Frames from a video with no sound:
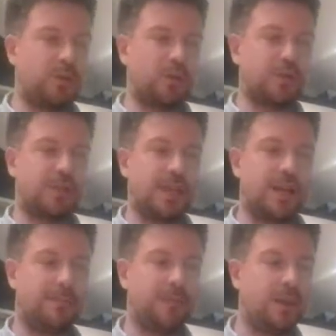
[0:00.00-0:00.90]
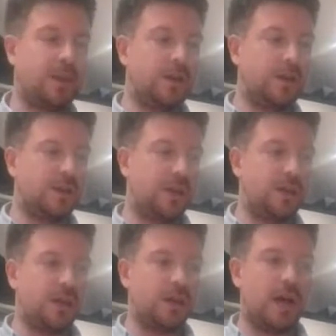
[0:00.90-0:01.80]
You want just the
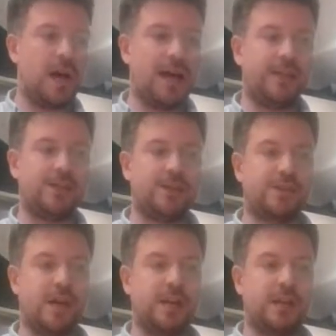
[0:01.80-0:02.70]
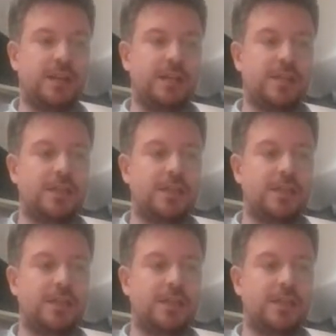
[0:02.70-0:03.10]
edges and